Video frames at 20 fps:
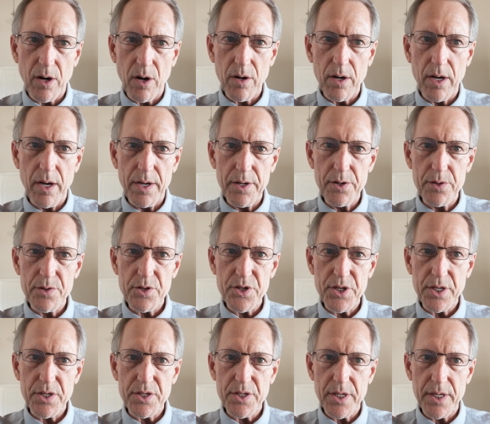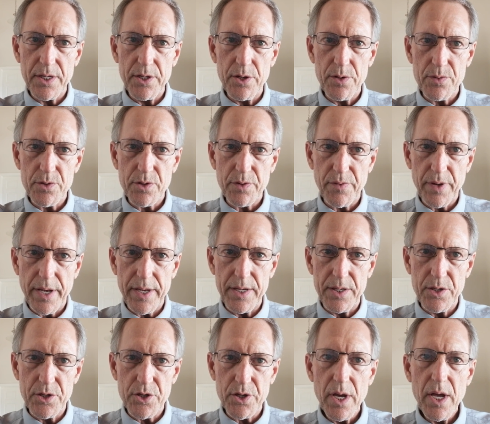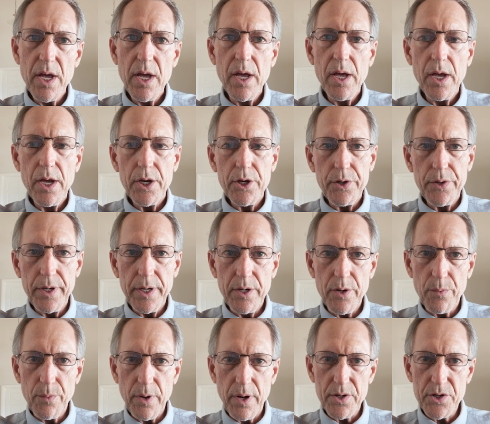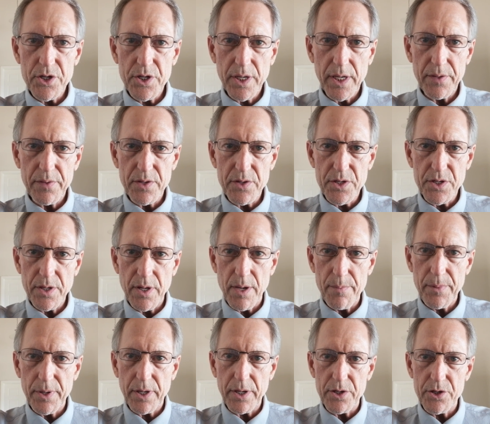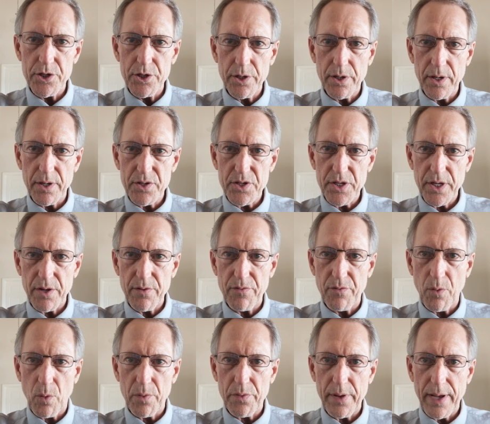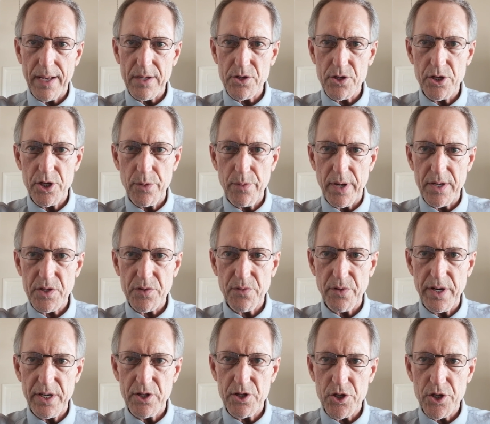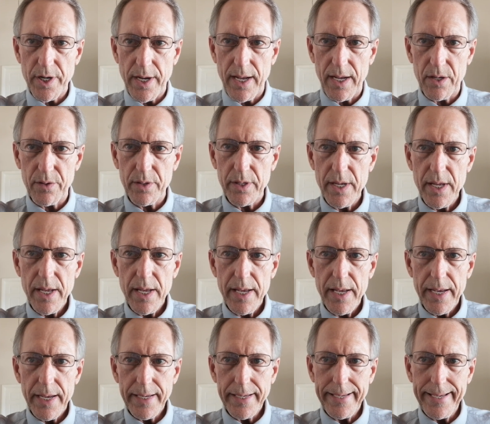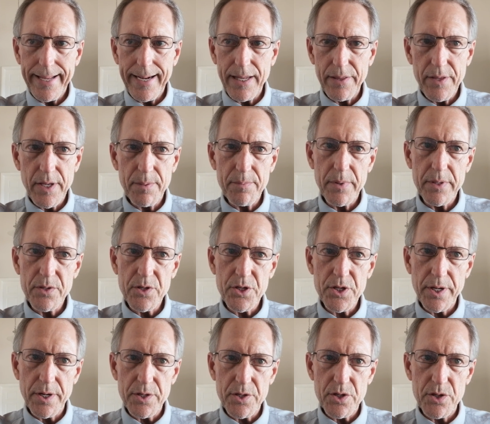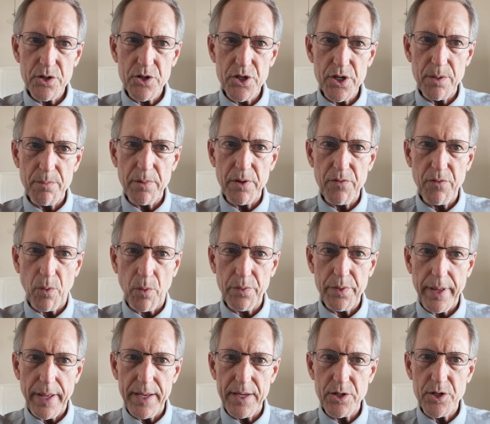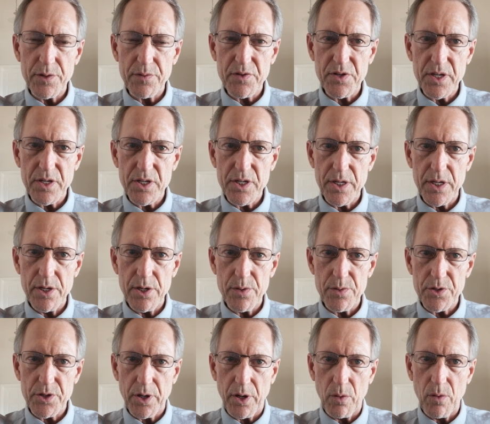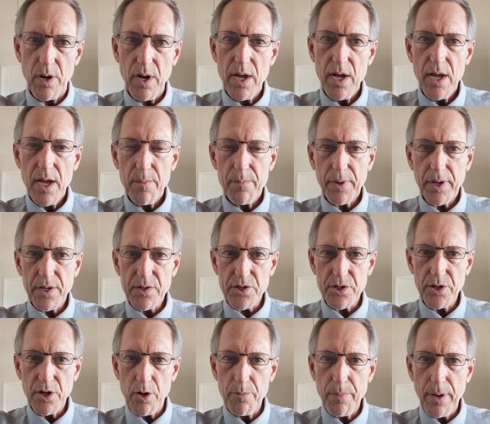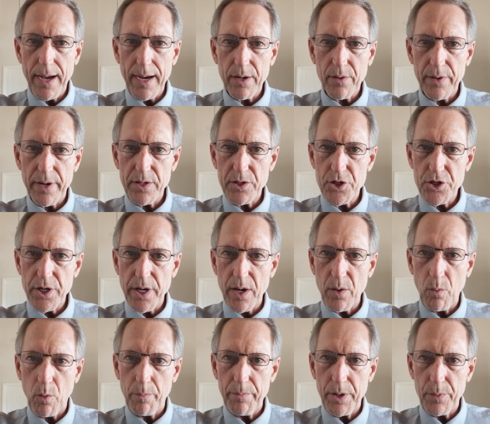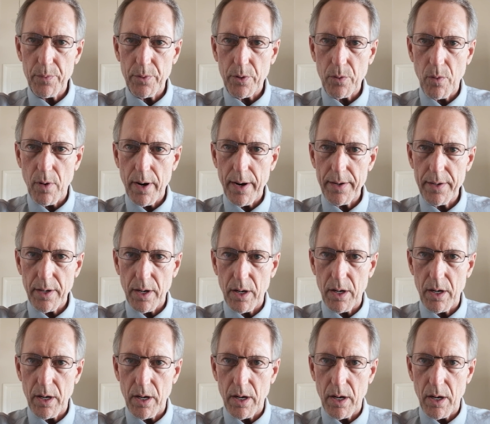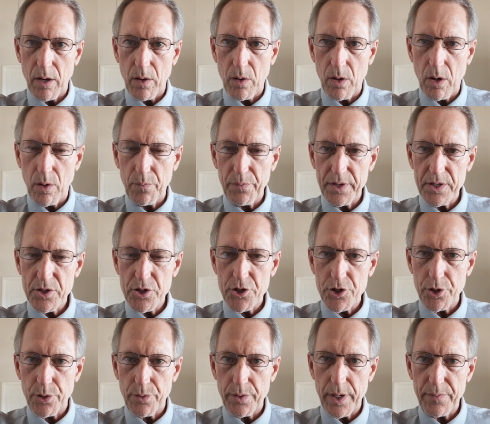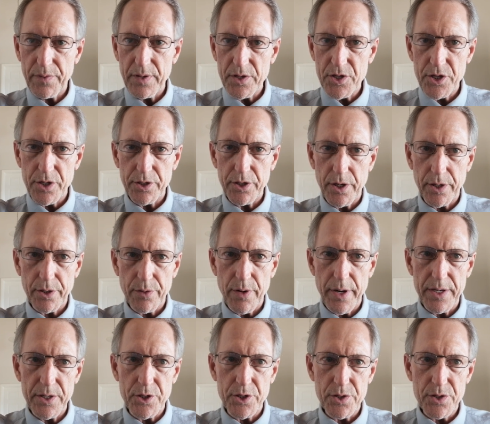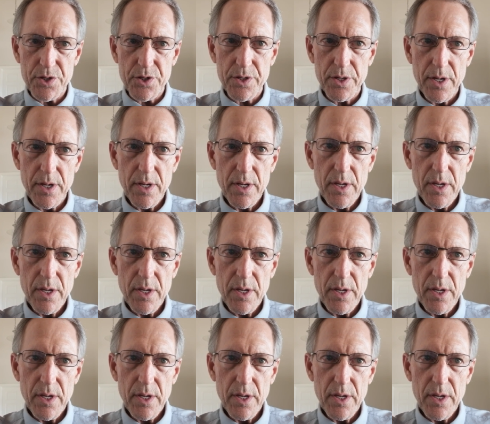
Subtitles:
are under 16 years of age, you need to rush to get this done, because you're going to save $4,000 US for each child, getting them citizenship before the age of 16 years old, because no background check will be required on these children at these younger ages,